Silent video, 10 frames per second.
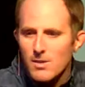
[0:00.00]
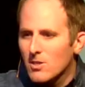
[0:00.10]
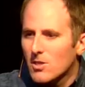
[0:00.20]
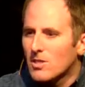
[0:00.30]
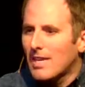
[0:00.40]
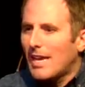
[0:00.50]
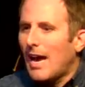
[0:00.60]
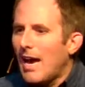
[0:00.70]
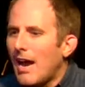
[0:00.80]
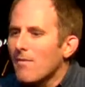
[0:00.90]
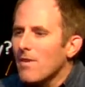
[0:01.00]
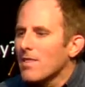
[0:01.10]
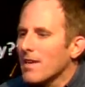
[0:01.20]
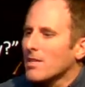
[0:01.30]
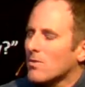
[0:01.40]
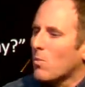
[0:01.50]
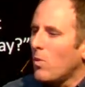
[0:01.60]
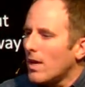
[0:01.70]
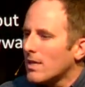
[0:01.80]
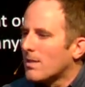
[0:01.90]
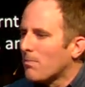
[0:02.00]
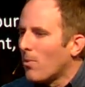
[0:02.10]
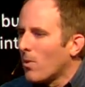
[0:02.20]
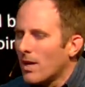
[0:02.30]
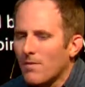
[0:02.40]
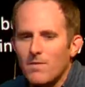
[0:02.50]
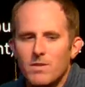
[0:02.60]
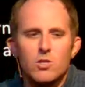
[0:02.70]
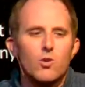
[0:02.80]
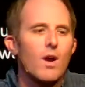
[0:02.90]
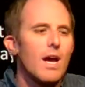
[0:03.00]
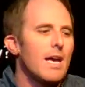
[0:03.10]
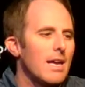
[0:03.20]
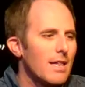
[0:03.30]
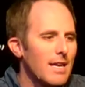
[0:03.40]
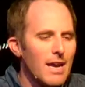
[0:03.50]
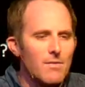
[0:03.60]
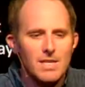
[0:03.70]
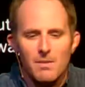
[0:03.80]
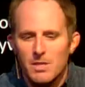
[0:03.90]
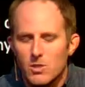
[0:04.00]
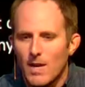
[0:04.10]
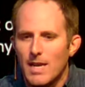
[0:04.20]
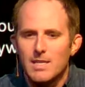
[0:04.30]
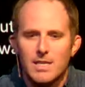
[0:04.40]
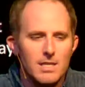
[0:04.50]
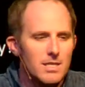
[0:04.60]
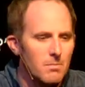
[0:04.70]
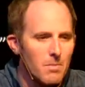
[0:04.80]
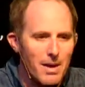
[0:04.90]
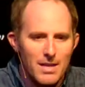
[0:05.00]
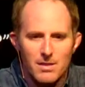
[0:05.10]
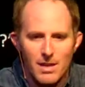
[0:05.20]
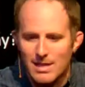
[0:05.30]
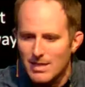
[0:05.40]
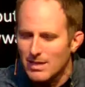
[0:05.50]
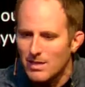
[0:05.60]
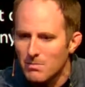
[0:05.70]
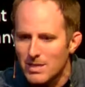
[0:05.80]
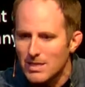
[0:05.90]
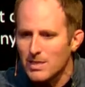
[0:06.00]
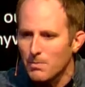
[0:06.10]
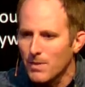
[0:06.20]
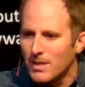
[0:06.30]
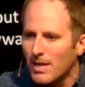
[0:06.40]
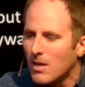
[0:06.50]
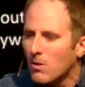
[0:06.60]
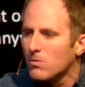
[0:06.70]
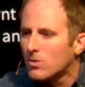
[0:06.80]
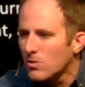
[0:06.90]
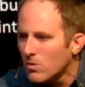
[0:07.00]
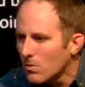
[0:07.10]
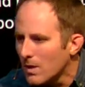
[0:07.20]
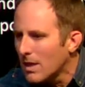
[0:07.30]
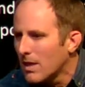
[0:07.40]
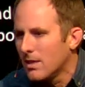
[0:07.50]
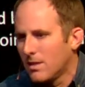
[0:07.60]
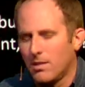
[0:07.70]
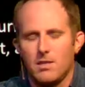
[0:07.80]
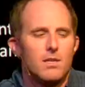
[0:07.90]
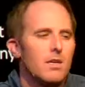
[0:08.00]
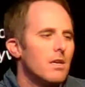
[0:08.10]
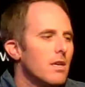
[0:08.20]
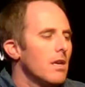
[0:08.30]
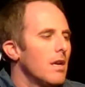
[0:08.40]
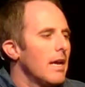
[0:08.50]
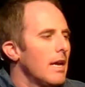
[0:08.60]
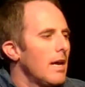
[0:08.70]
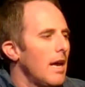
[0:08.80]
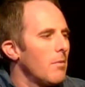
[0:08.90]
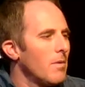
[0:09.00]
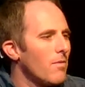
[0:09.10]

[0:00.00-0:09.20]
just like everything. What is the point of even trying? Like every time I try and teach them about, like get them disciplined, they don't do it. And we've